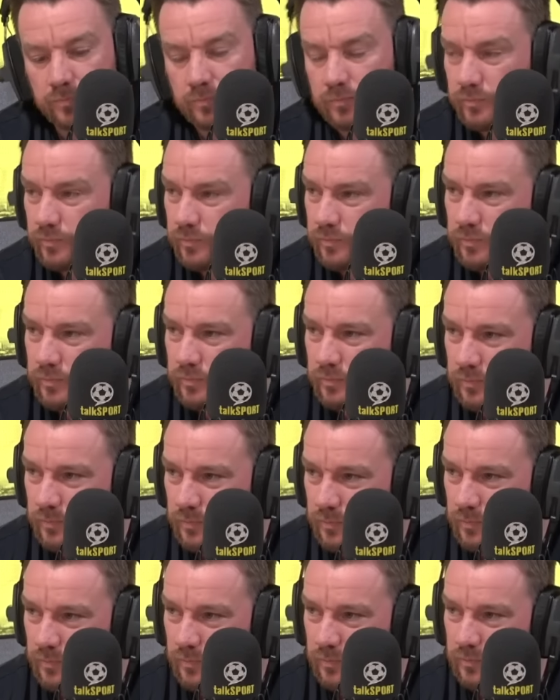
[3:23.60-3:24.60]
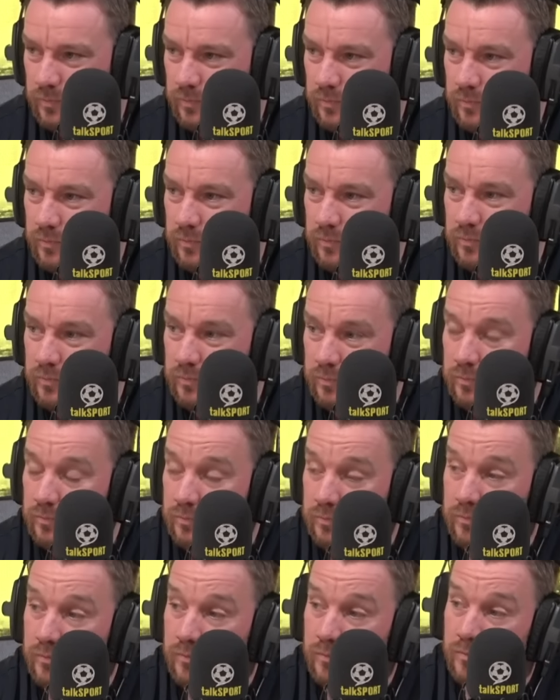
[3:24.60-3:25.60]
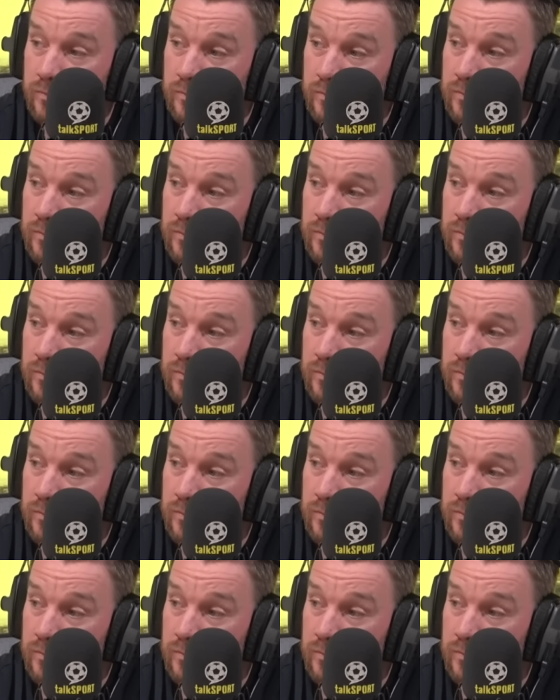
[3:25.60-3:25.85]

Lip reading: The person shown says nothing.